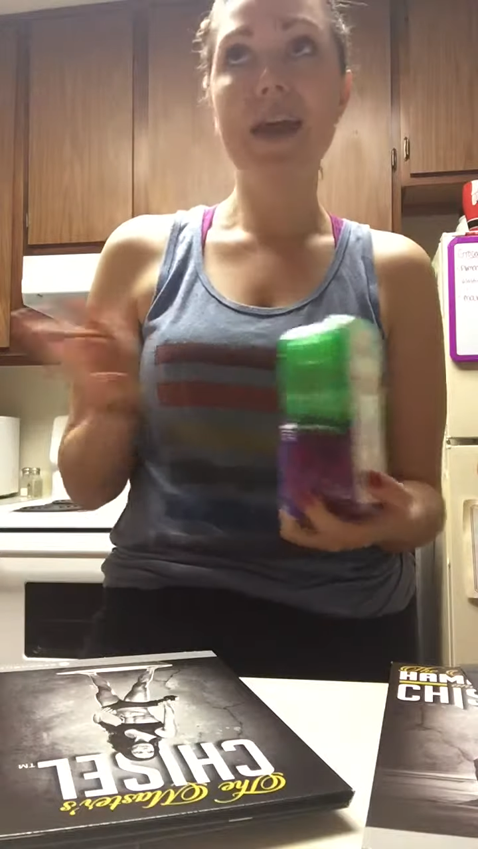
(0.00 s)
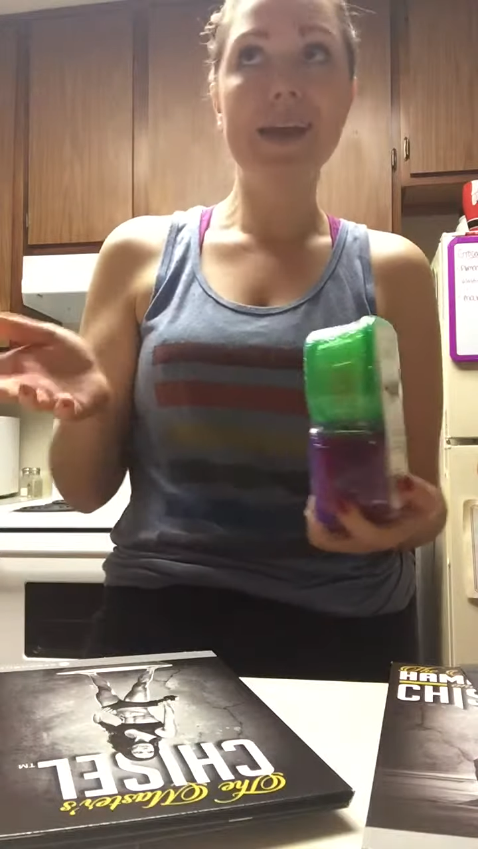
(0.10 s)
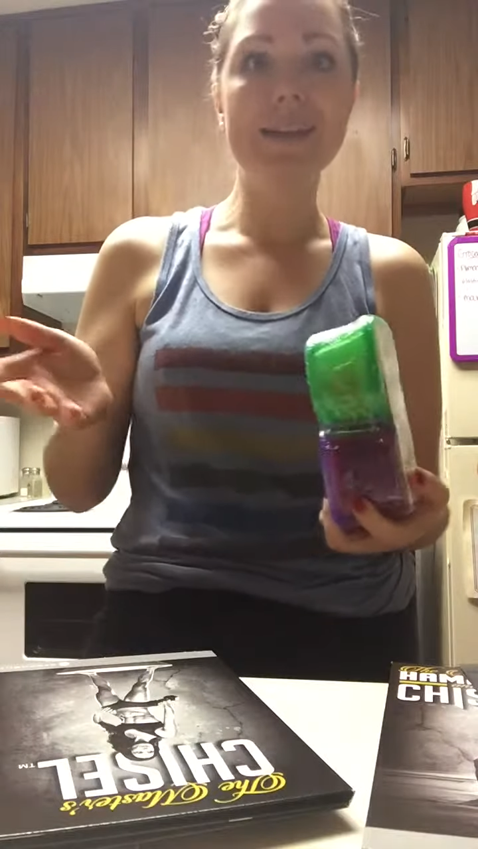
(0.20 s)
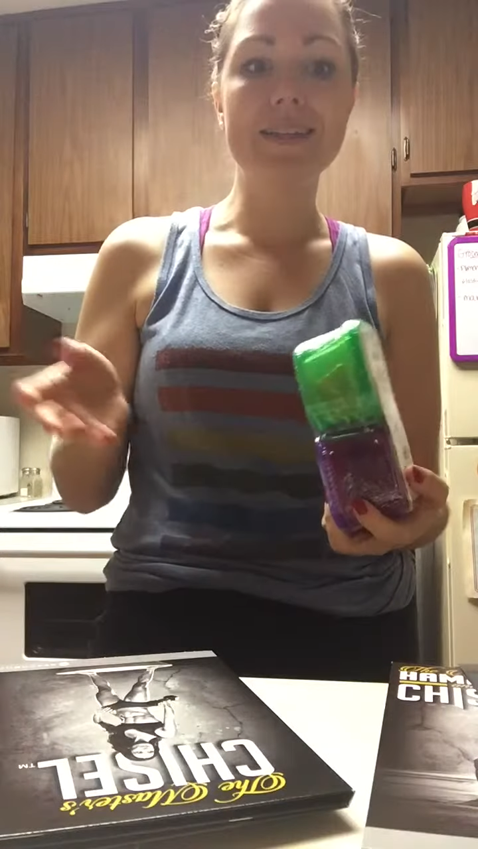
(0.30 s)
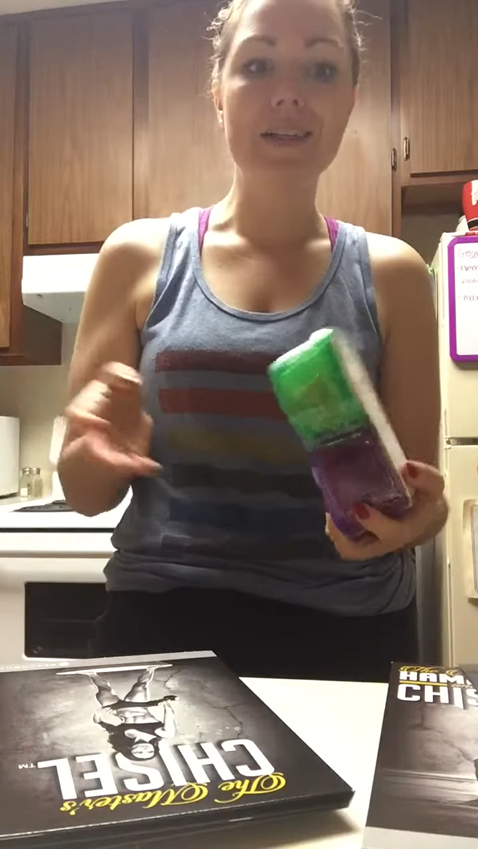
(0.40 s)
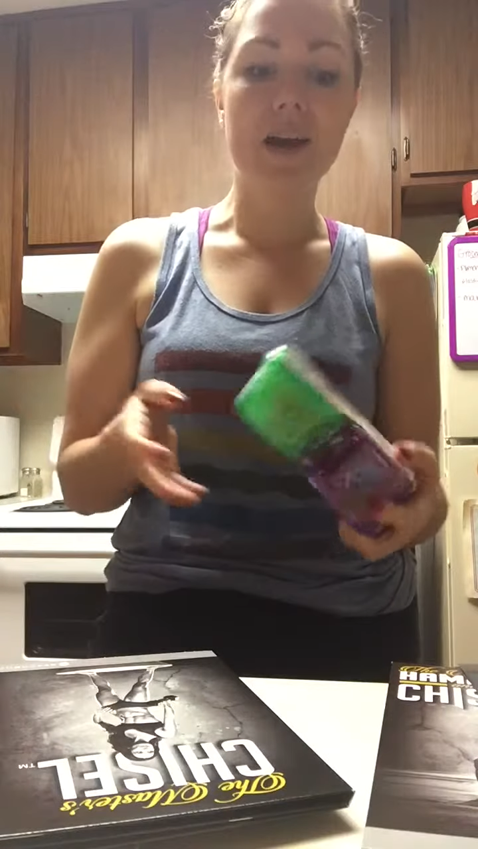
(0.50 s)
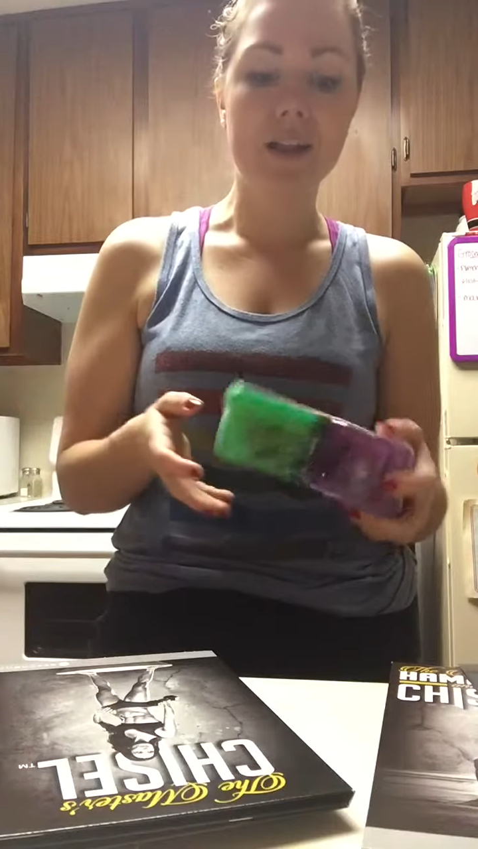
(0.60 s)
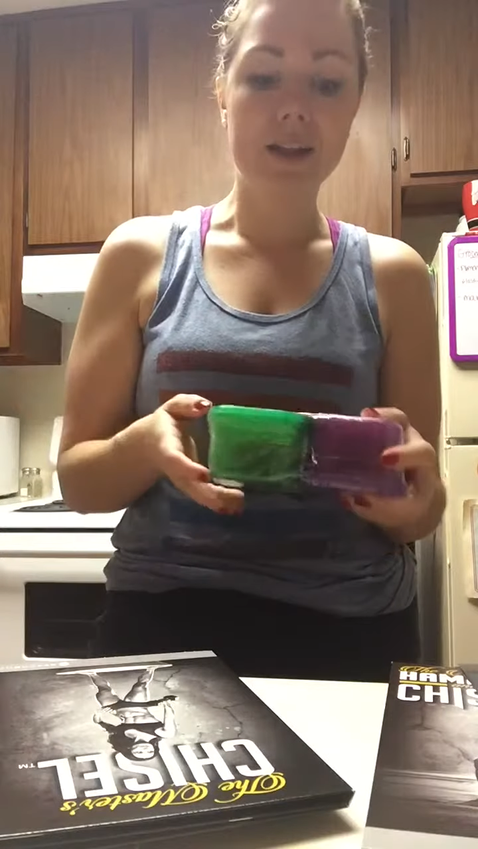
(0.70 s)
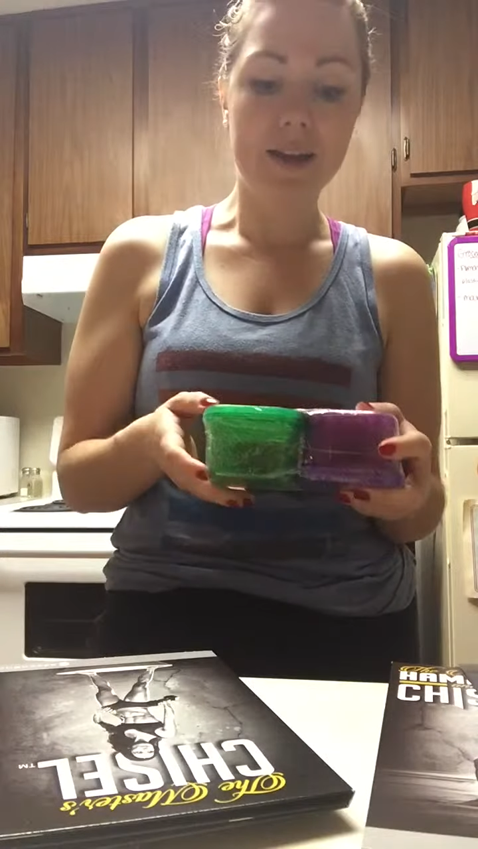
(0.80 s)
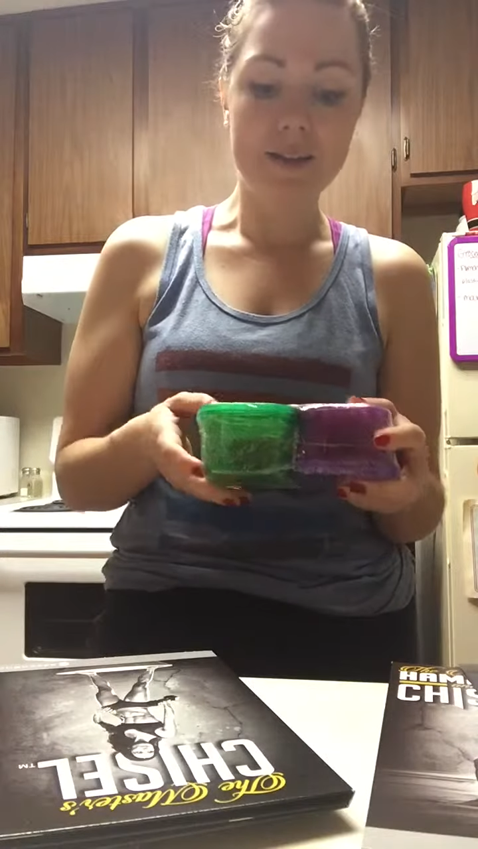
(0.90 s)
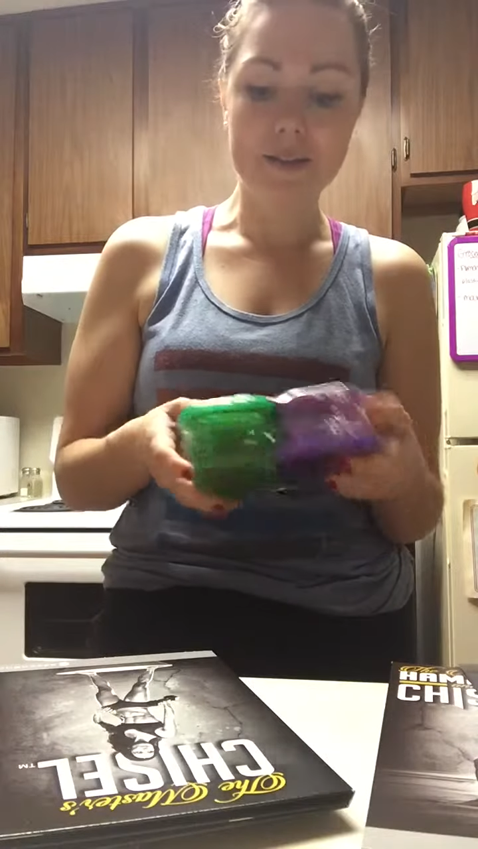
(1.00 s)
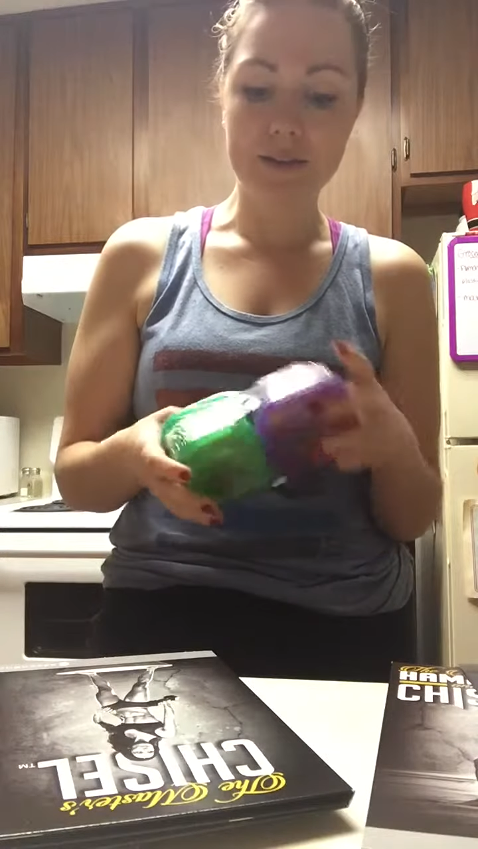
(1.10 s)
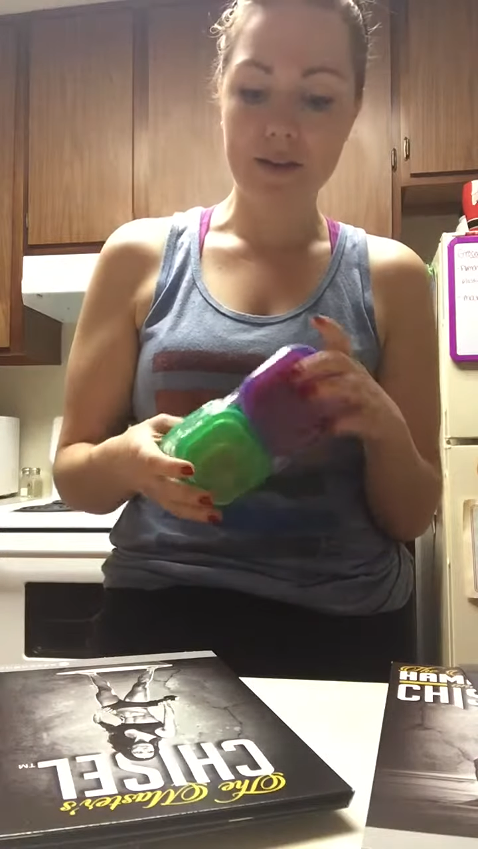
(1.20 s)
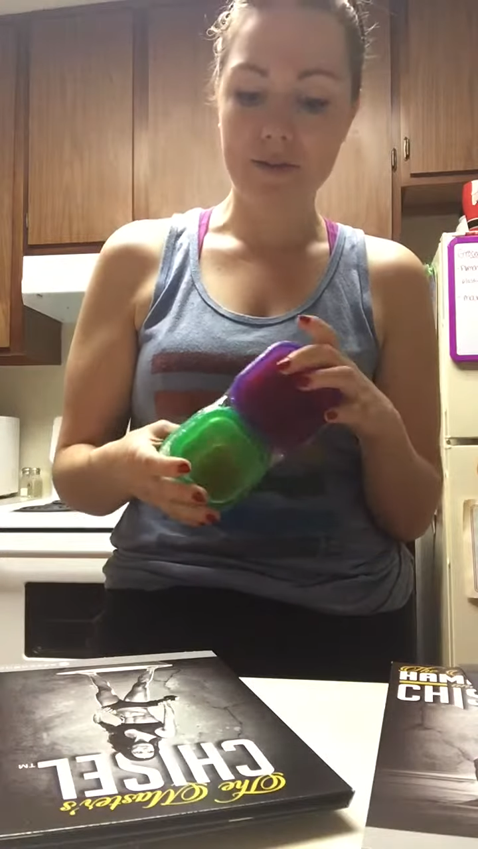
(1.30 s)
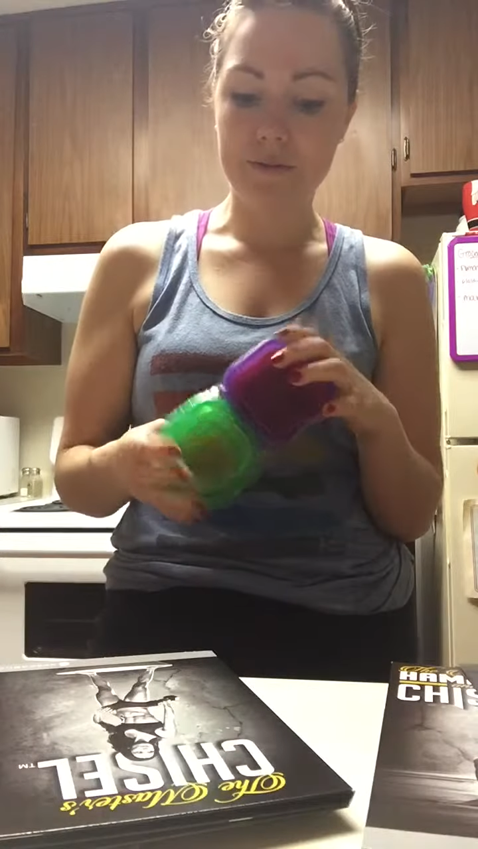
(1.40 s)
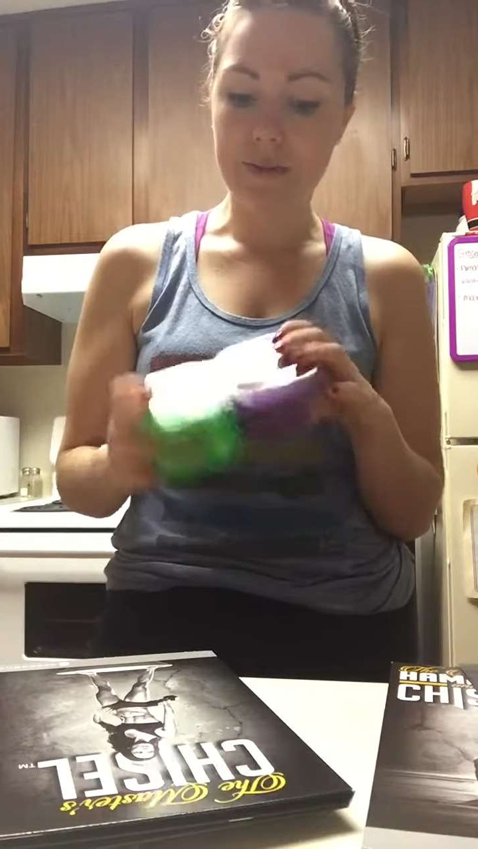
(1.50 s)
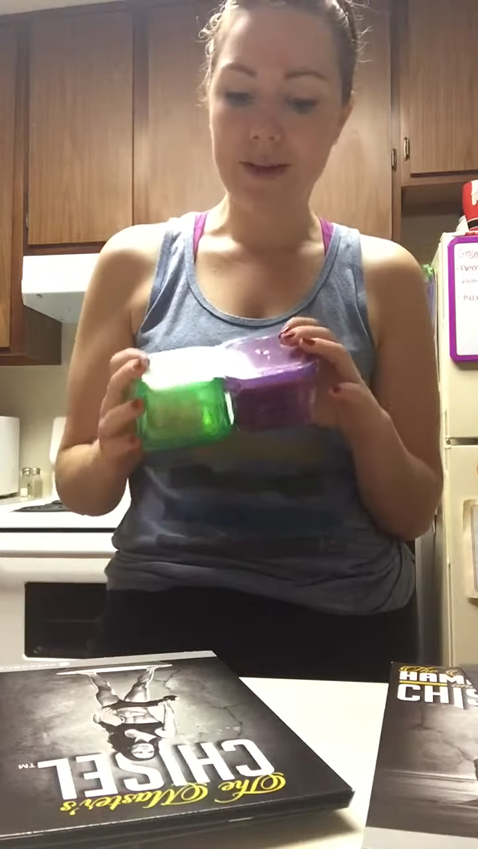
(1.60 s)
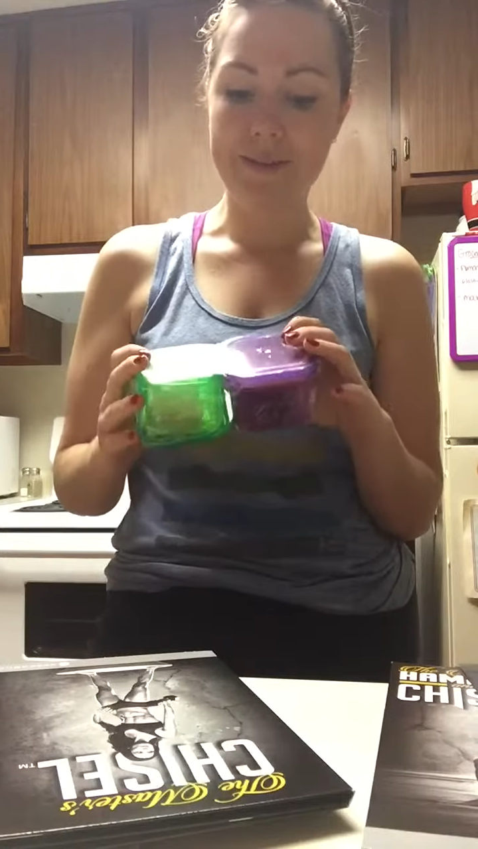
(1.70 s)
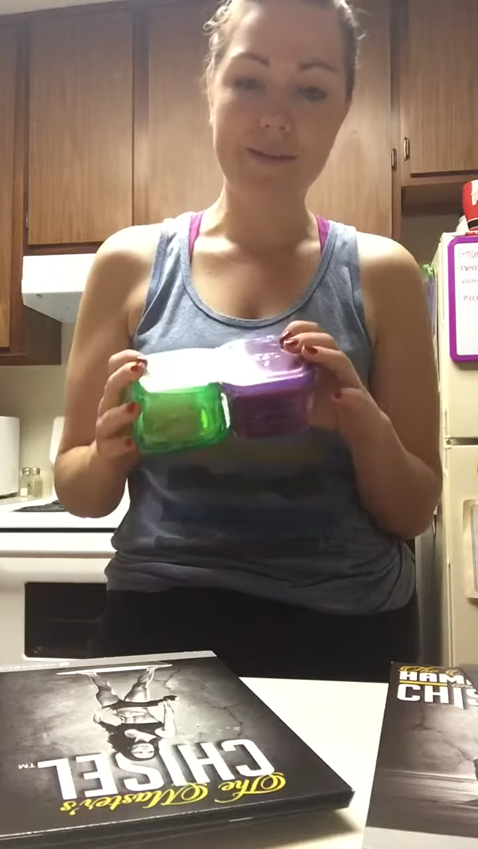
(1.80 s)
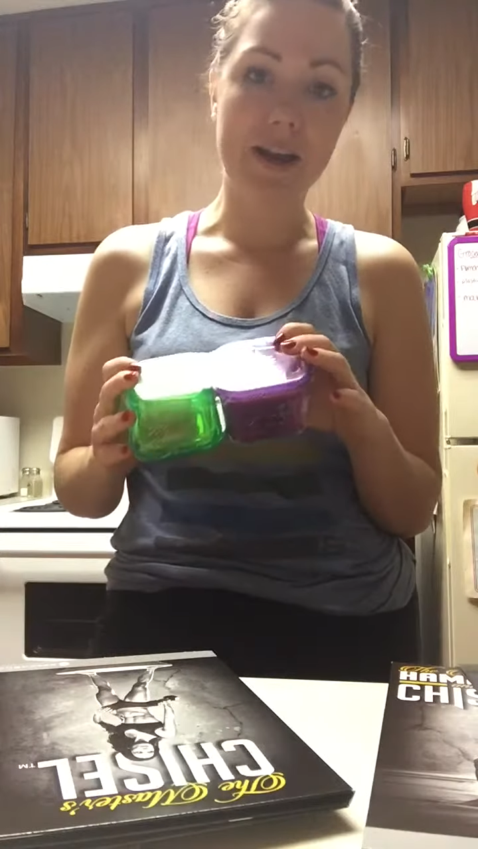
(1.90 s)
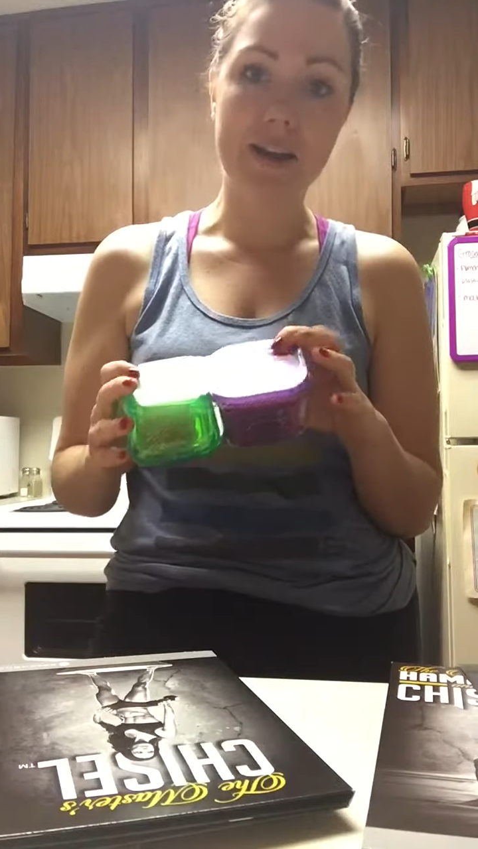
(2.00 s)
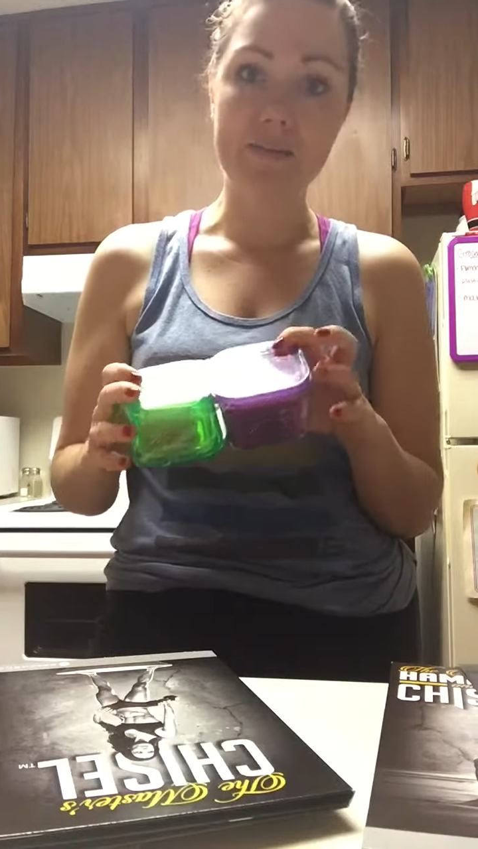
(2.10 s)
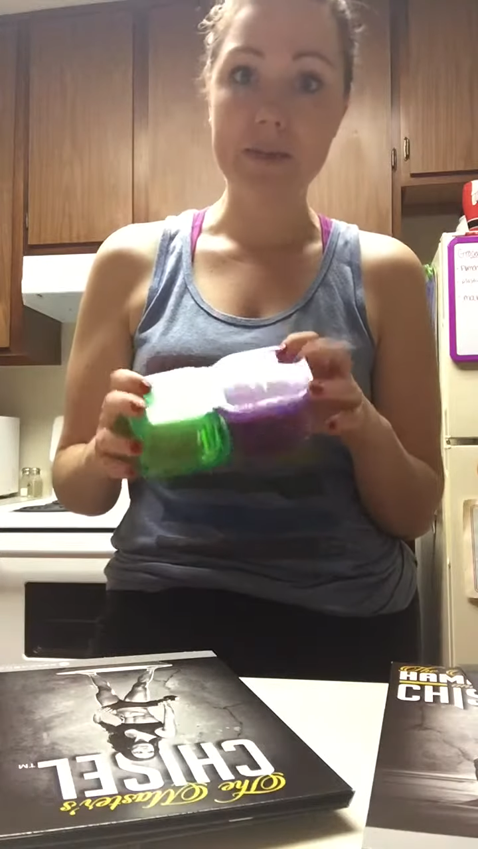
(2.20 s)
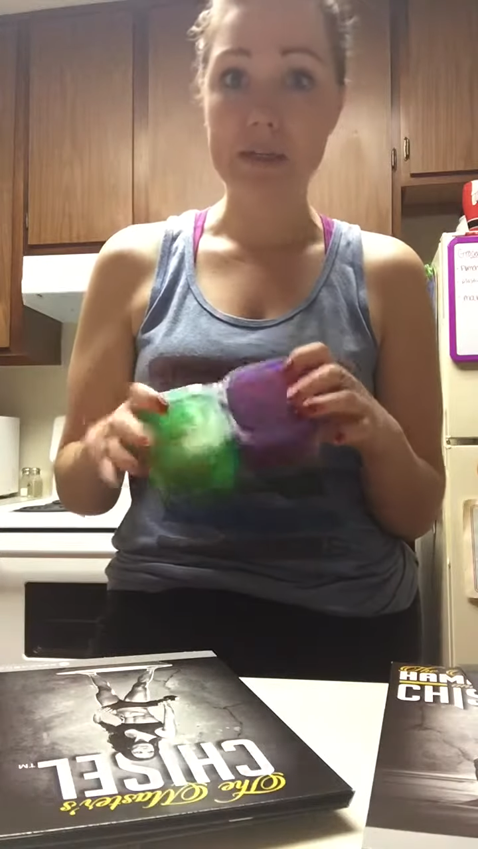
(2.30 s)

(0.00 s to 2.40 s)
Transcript: And it's the holidays, so I've kind of